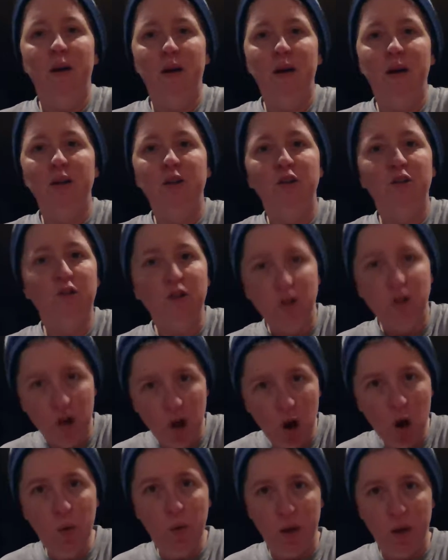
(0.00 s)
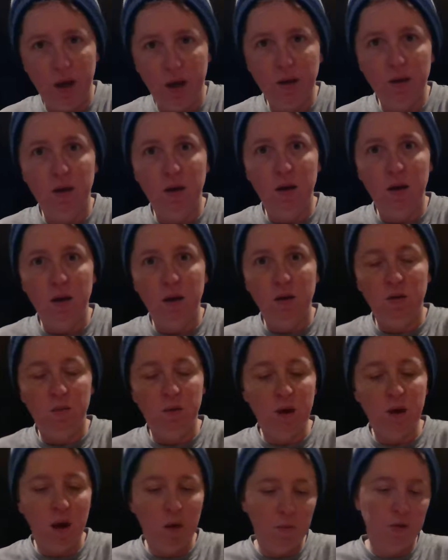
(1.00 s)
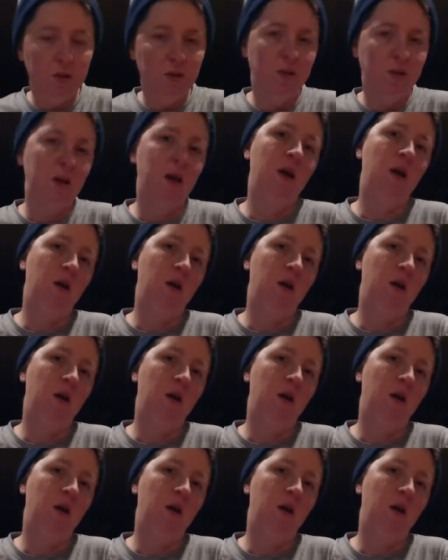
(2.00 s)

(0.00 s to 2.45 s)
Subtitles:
and just decode it, to be able to say,